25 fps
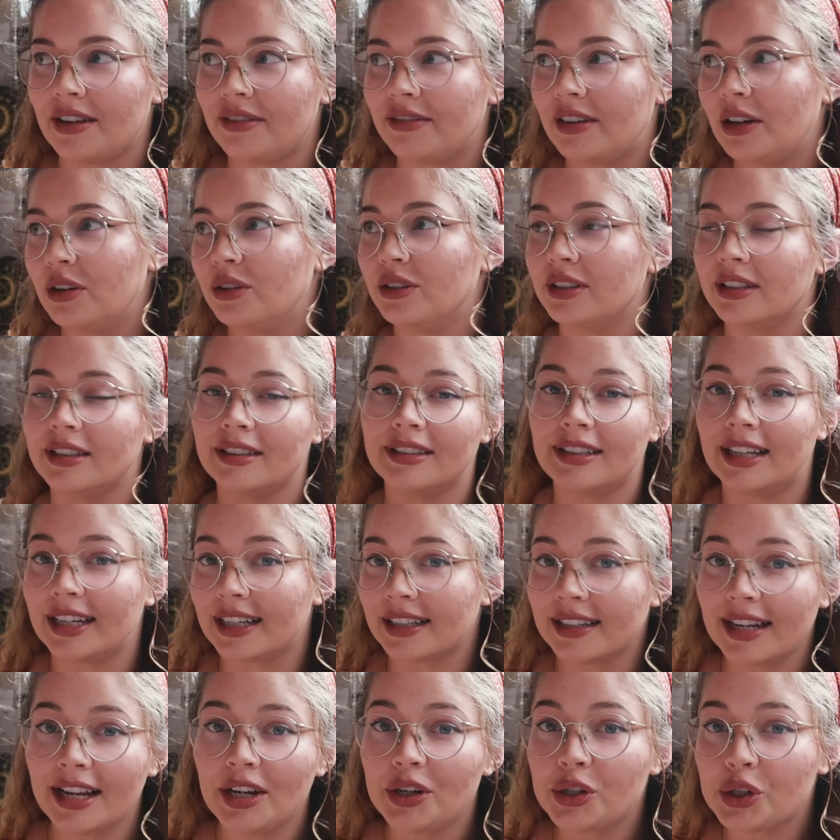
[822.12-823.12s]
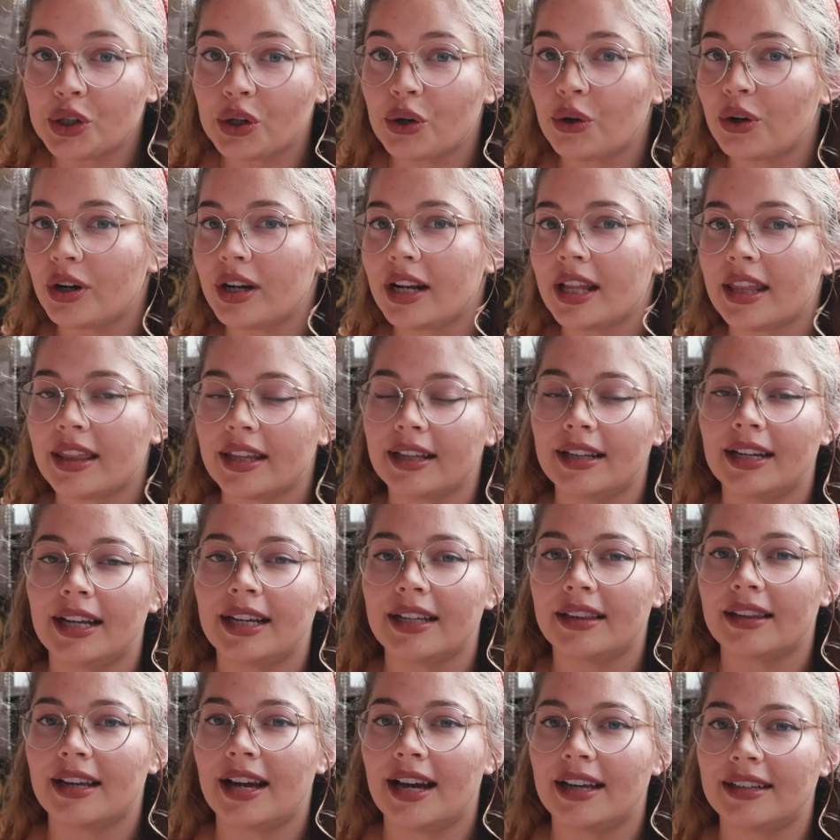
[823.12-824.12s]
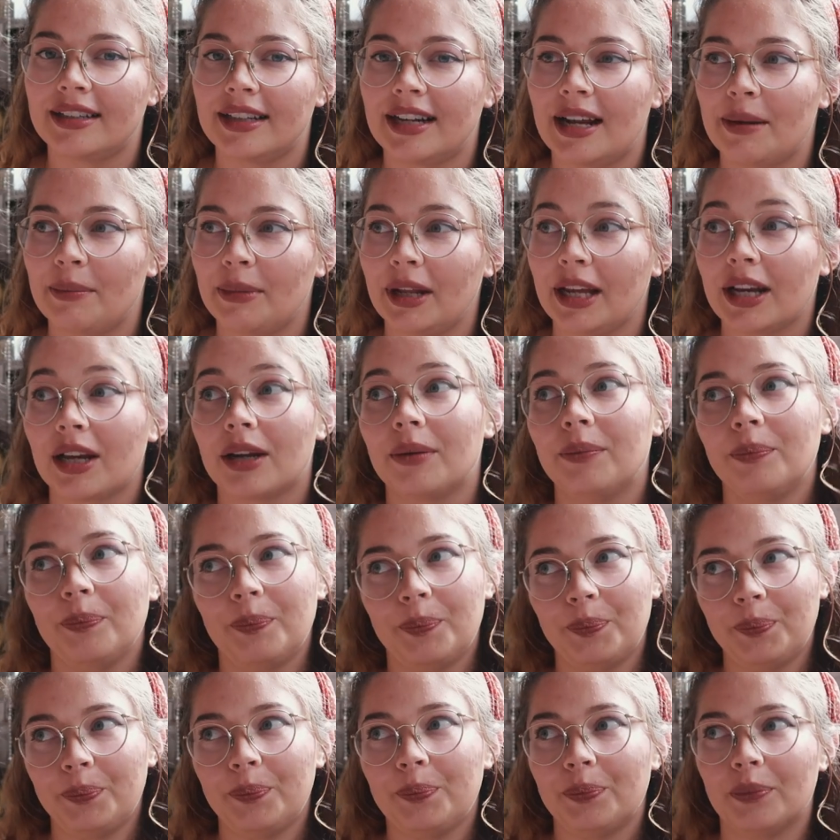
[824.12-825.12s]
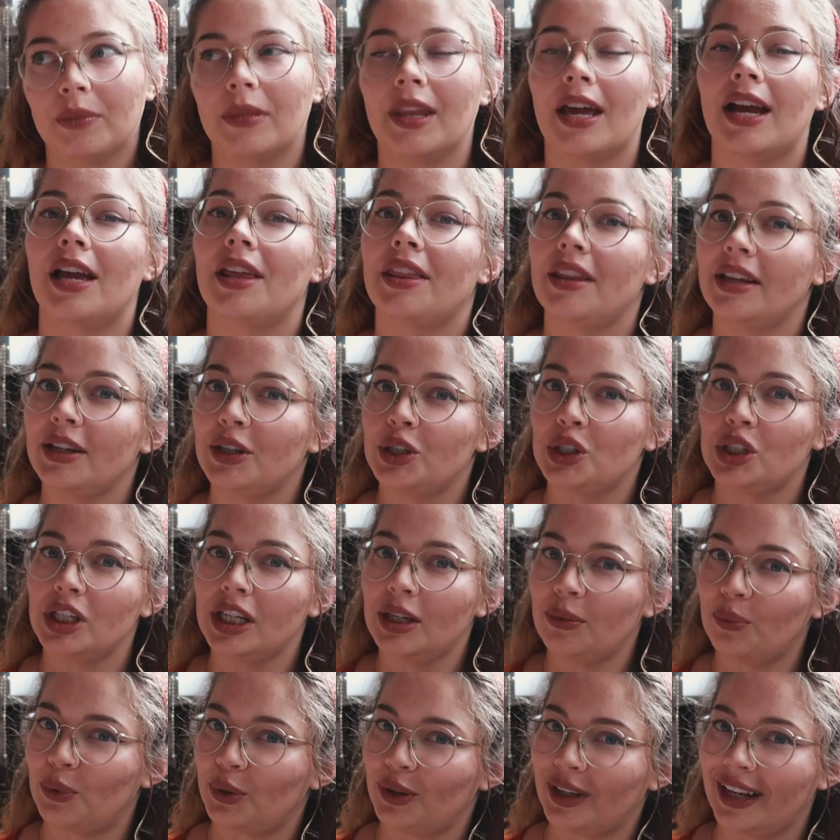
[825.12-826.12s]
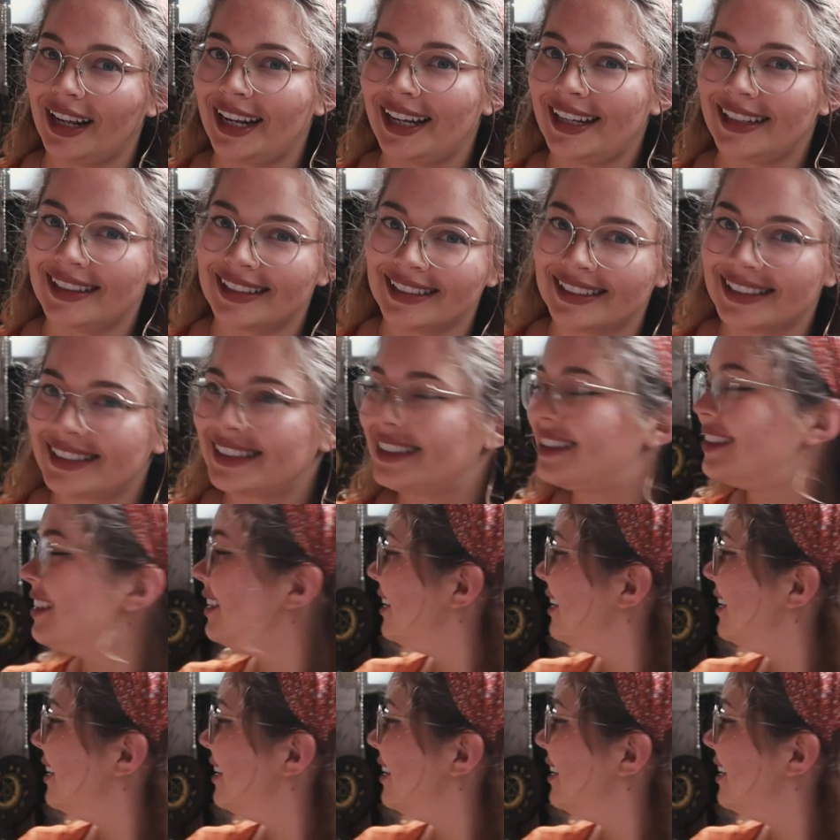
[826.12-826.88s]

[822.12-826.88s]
I found in like nature or anything like that, that I'm like, I think she would like this.